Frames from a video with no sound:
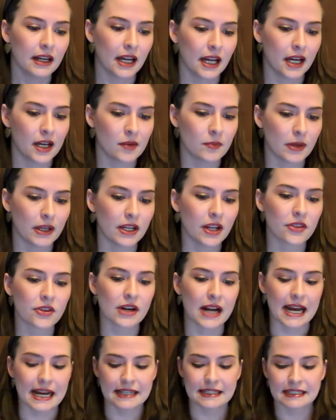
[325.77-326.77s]
Another
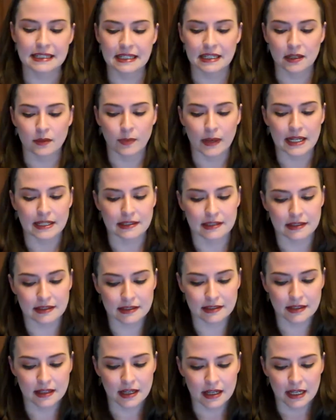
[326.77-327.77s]
as-needed
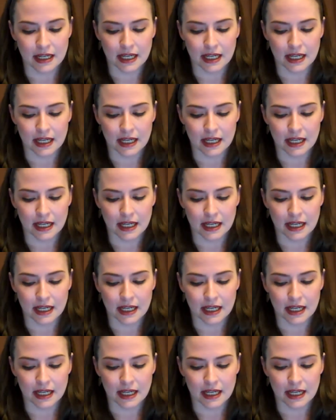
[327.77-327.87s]
basis.